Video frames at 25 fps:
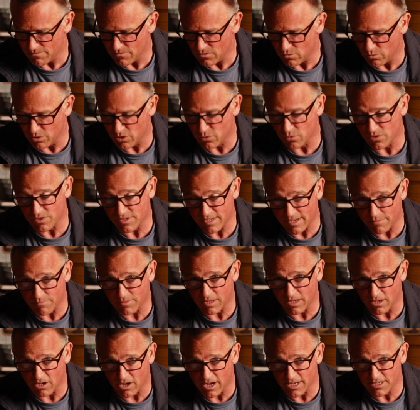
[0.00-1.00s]
which was
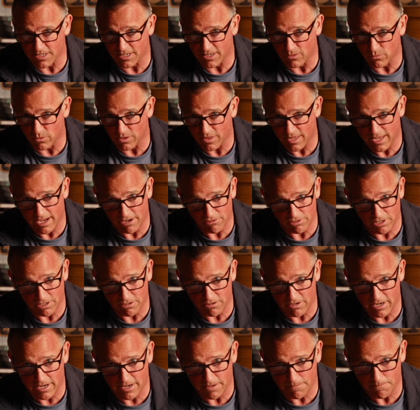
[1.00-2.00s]
something I did without
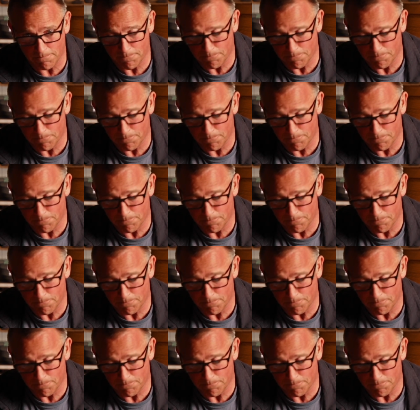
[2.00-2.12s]
regret.